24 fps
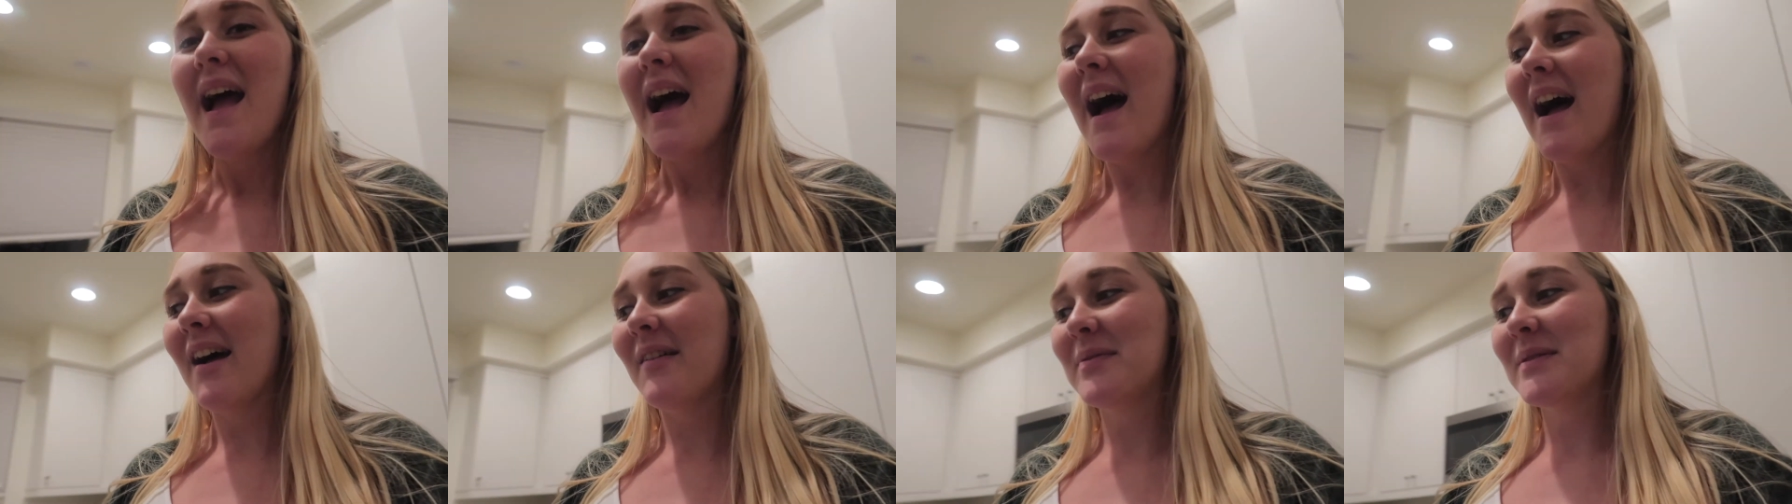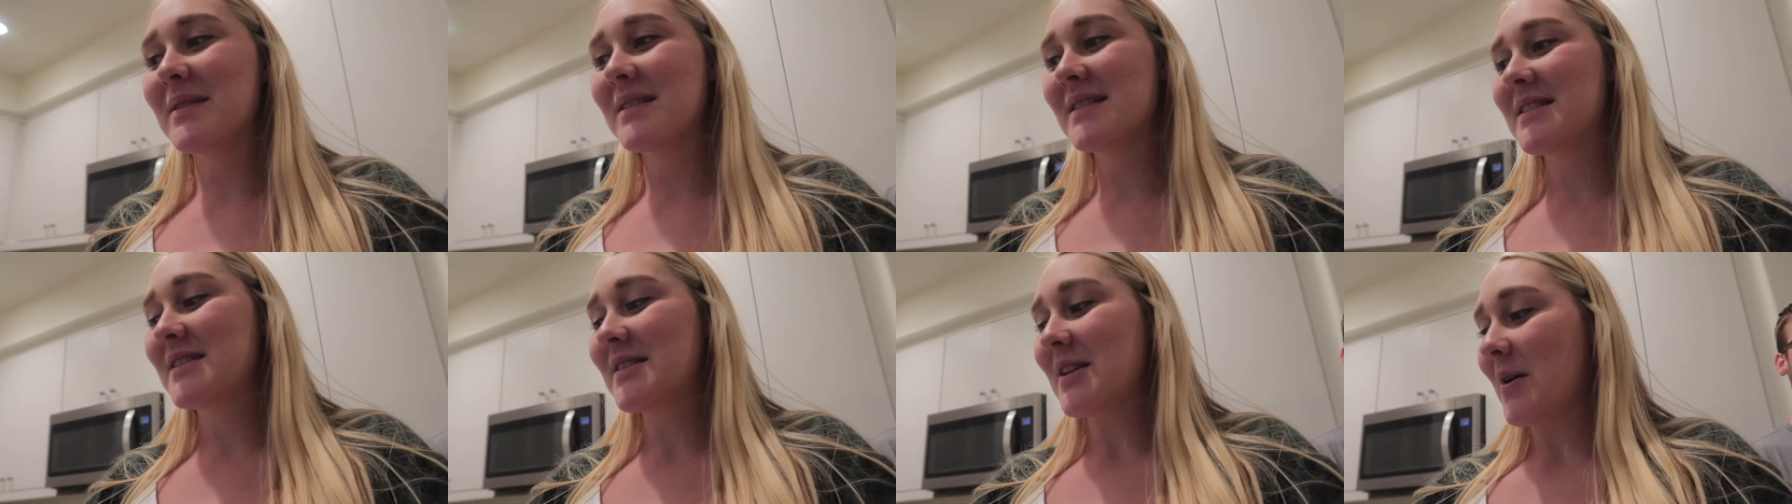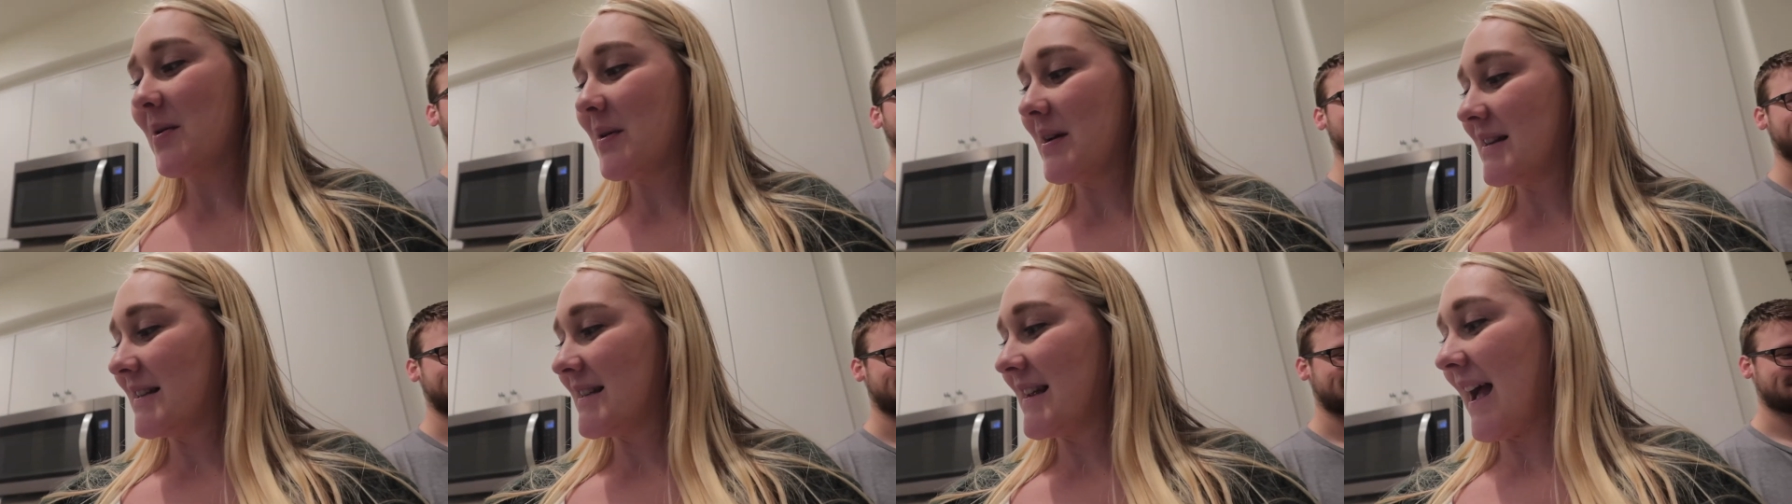I've been
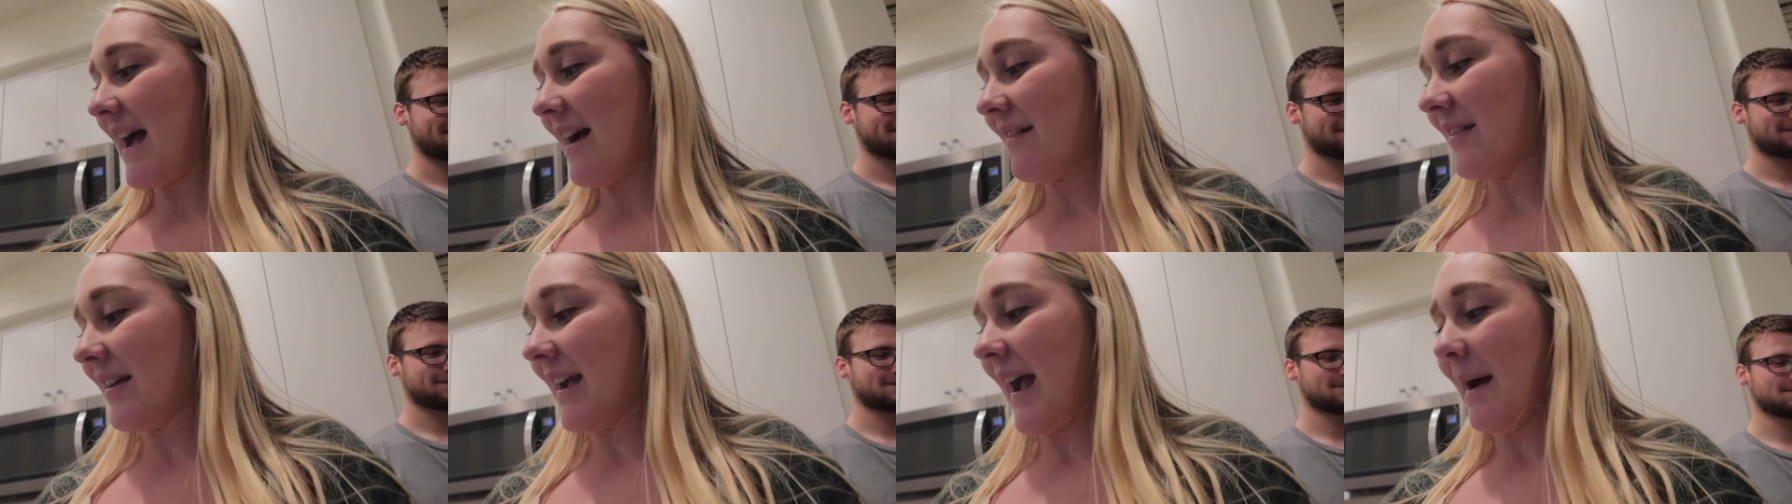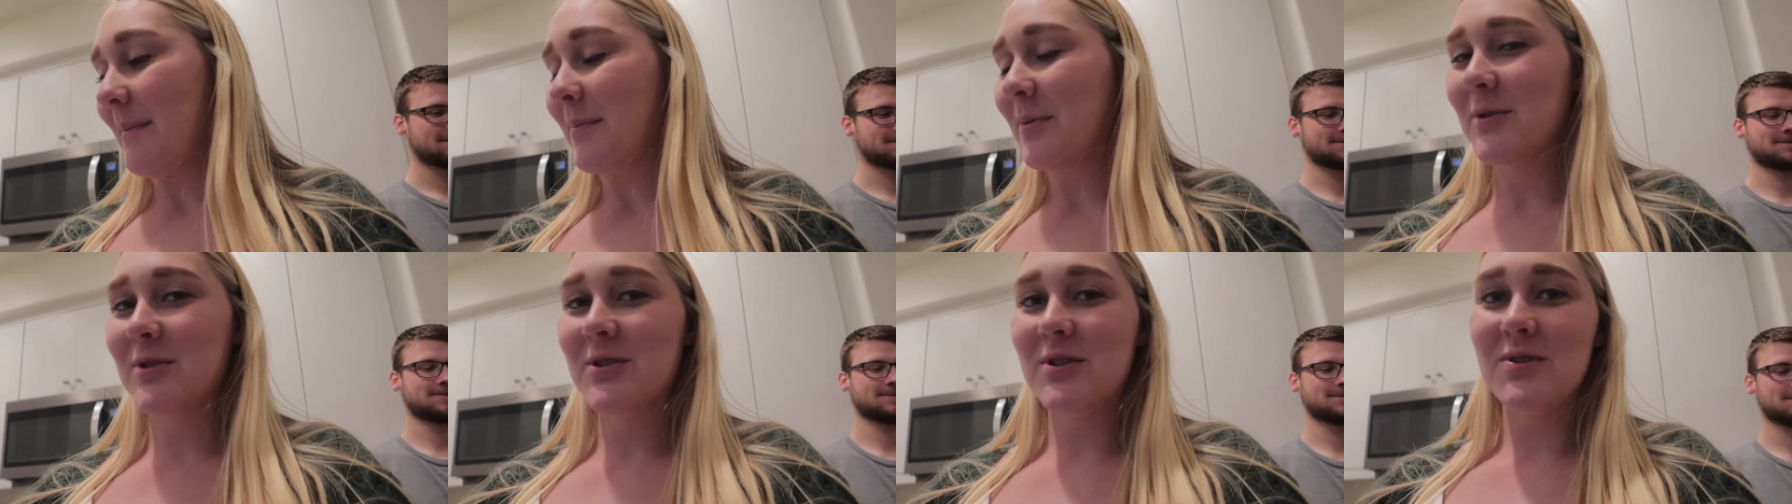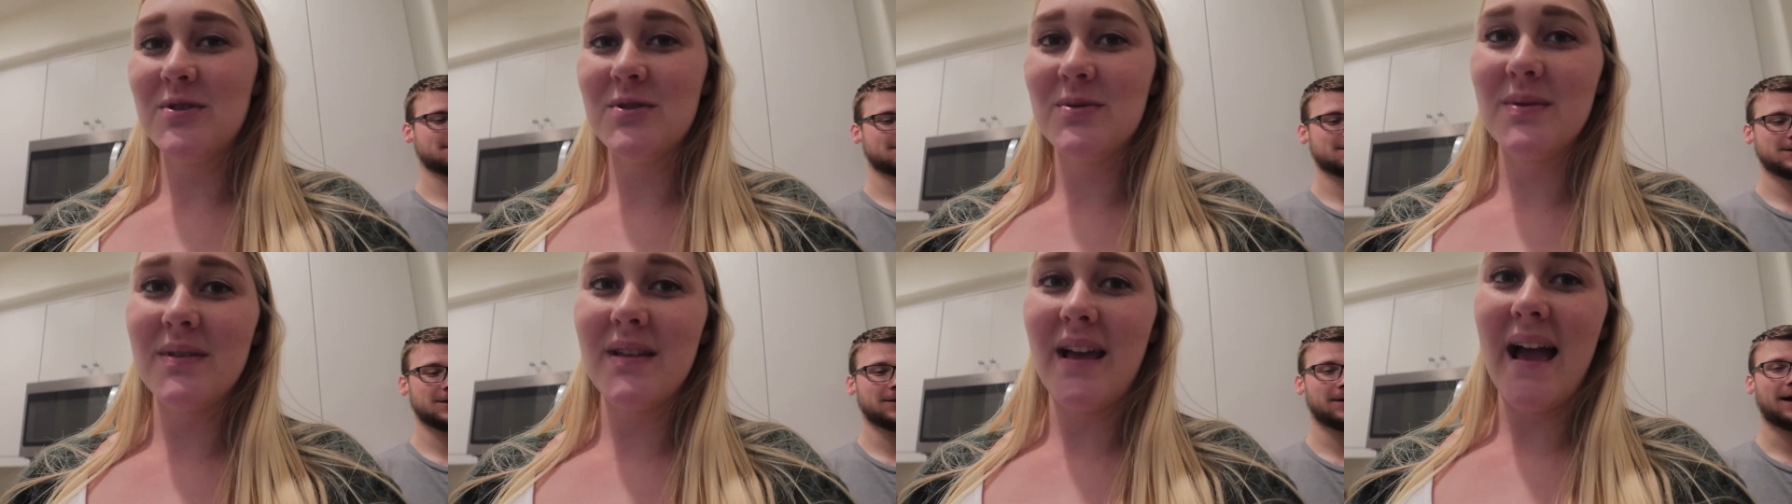so into having apple
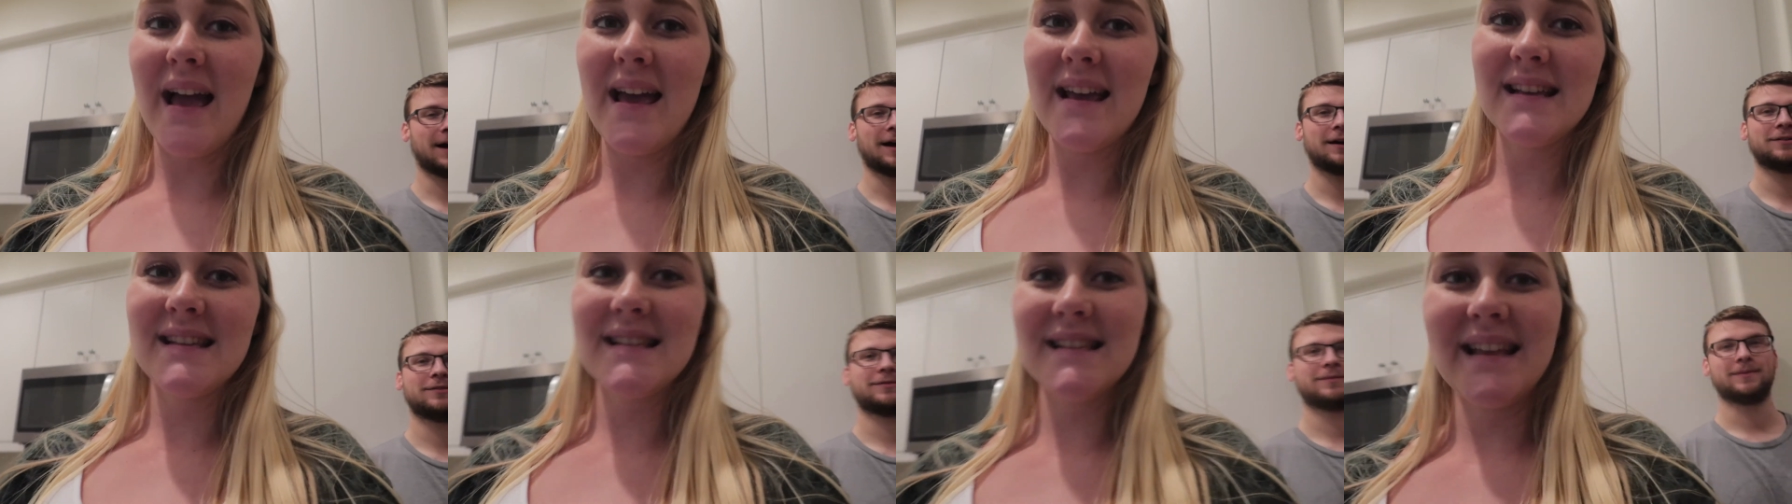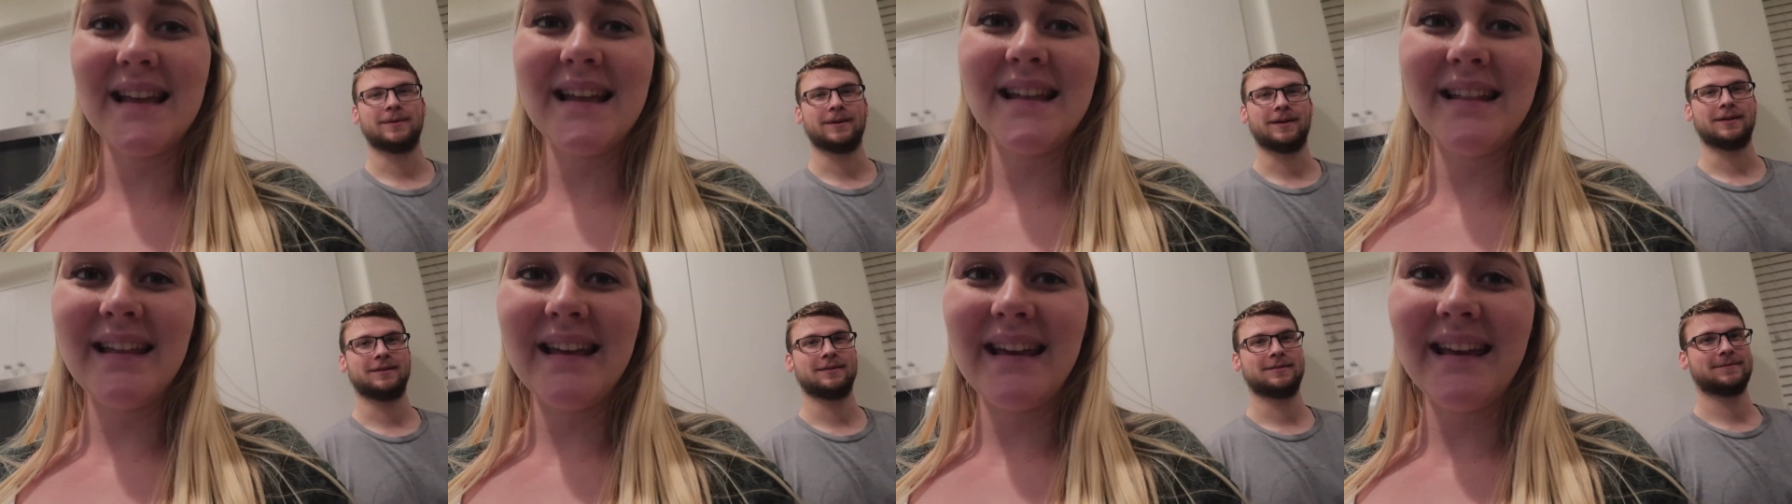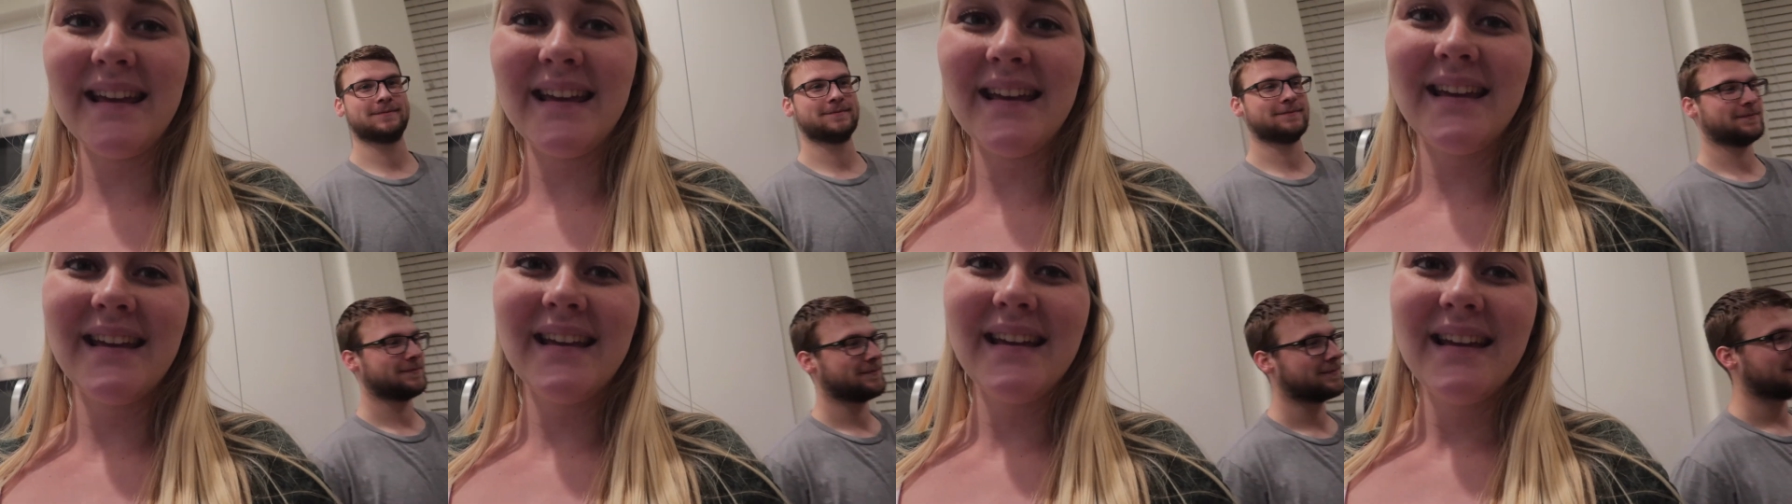juice with ice
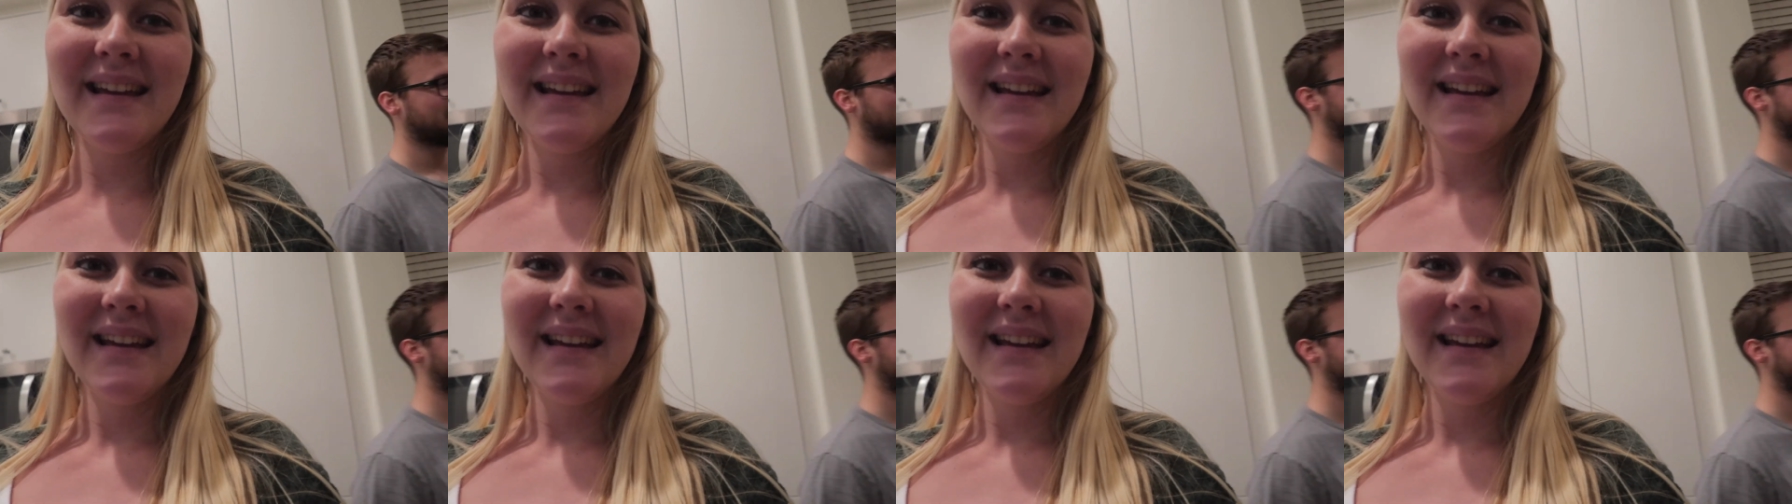lately.